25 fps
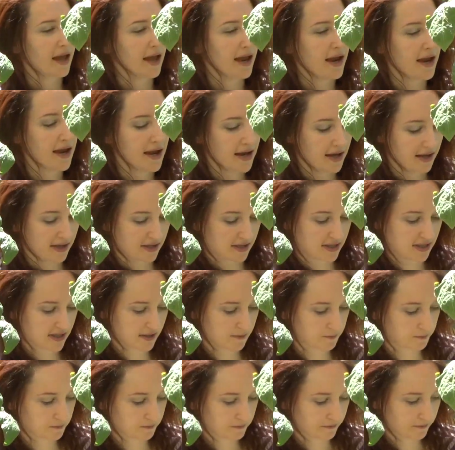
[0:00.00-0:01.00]
And
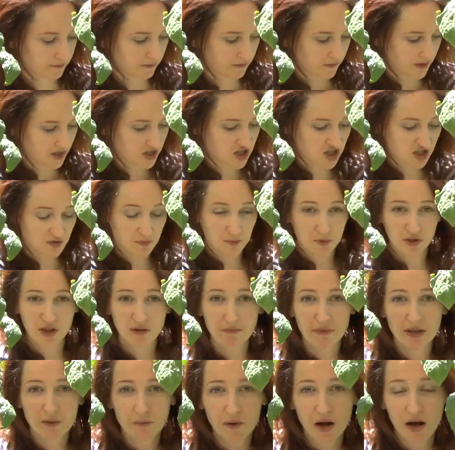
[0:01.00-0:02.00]
just put
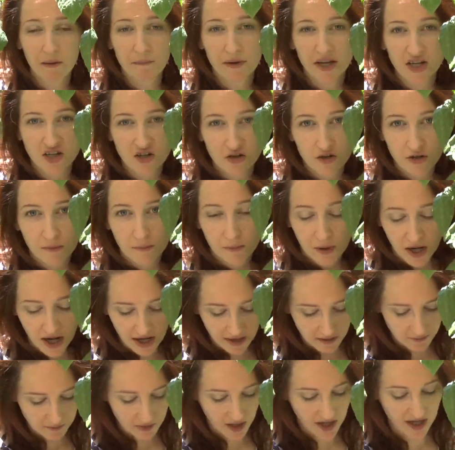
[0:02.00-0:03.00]
them in a pot. Make sure the
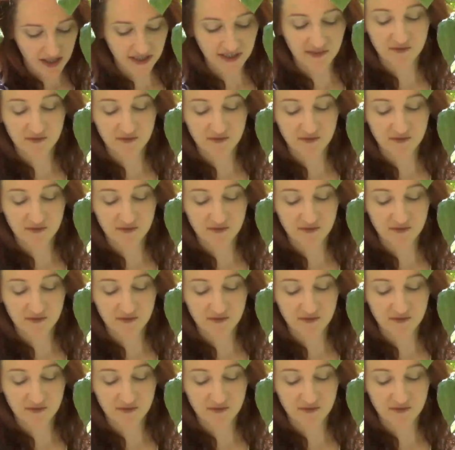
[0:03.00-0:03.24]
bottom pot